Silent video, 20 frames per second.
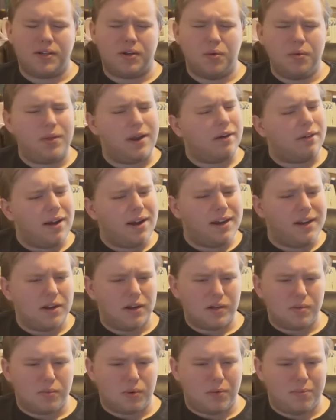So their
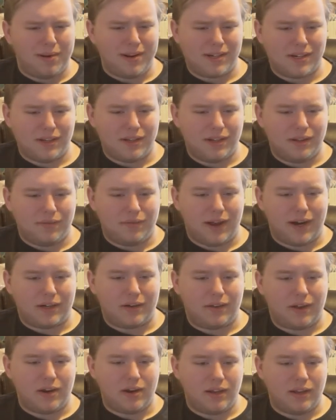idea were basically the
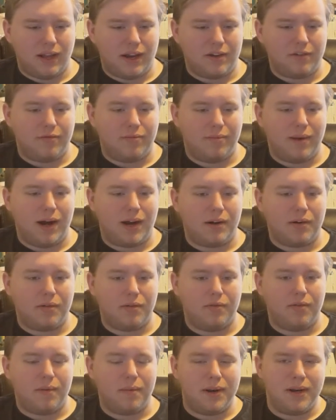fact that a lot of
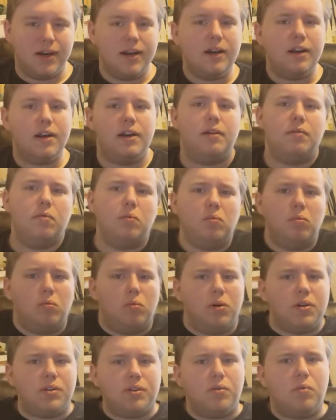modern femininity
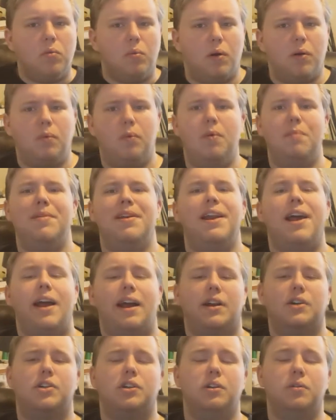wasn't what women
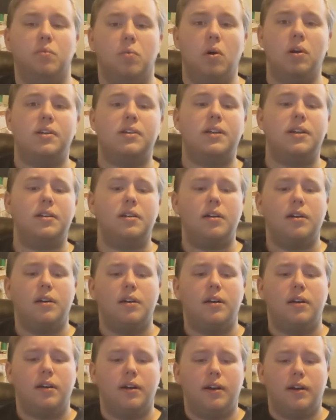actually wanted,
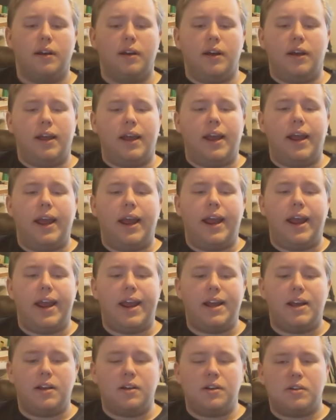
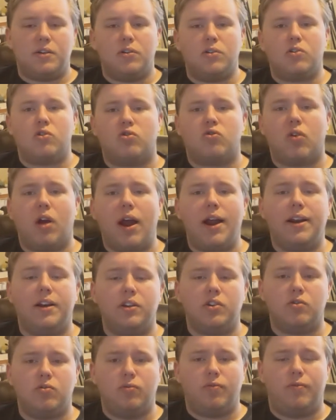and tried
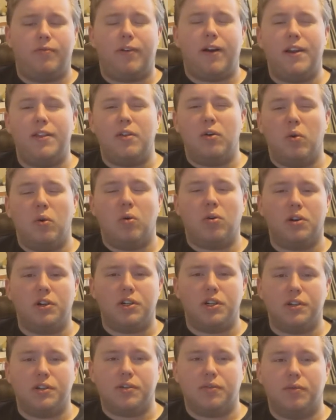and find the
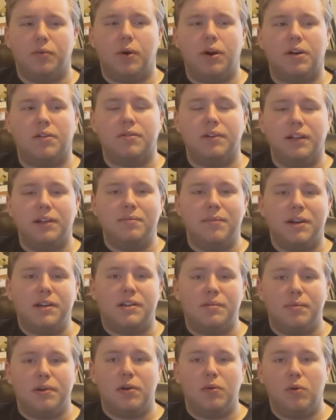origins of what it really meant
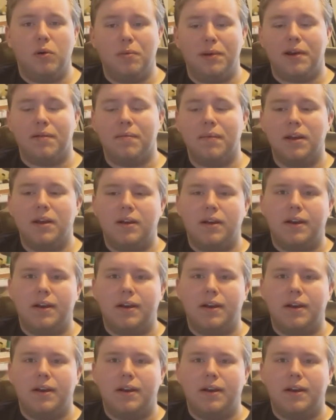to be a woman.